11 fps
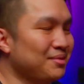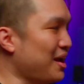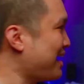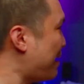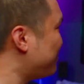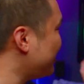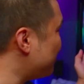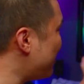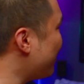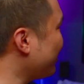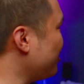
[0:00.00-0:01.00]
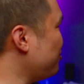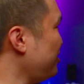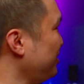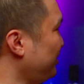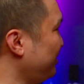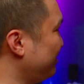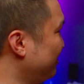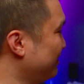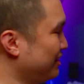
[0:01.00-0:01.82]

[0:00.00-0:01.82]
A Captain America shield,